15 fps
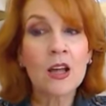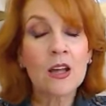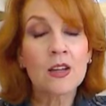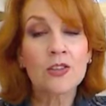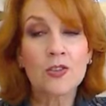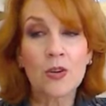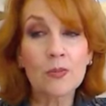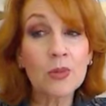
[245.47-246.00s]

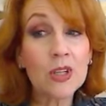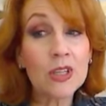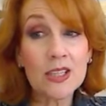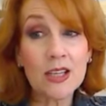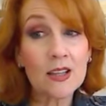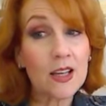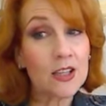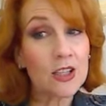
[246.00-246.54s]
So I'm going to
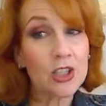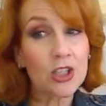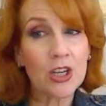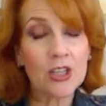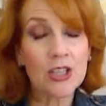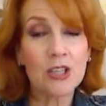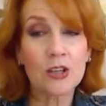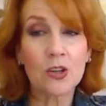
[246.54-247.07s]
say that Shea
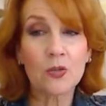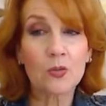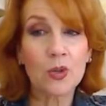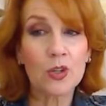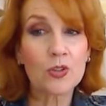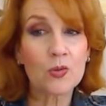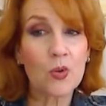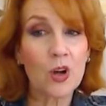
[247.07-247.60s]
Terra
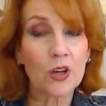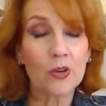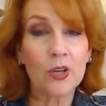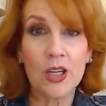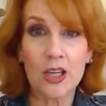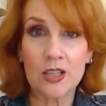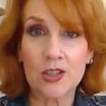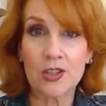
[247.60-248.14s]
Rose Water
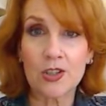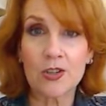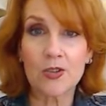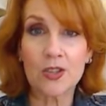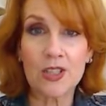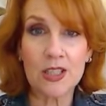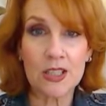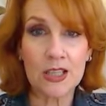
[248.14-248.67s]
and Ester
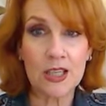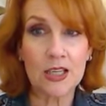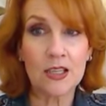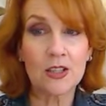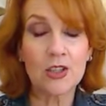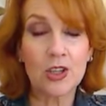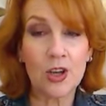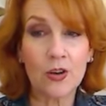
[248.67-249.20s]
C
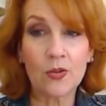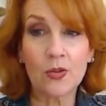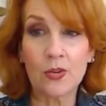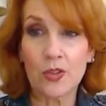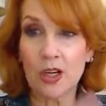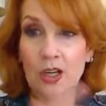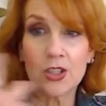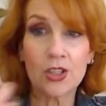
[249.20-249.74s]
toner
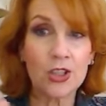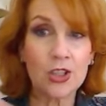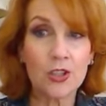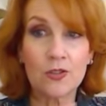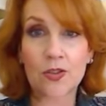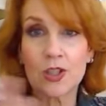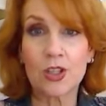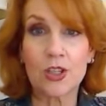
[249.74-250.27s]
that I just
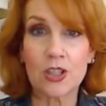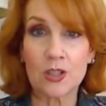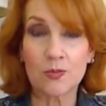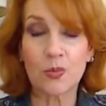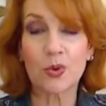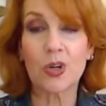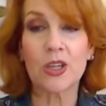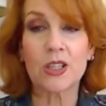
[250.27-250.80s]
used to
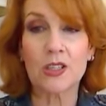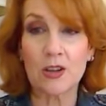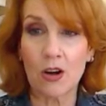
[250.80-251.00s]
spritz.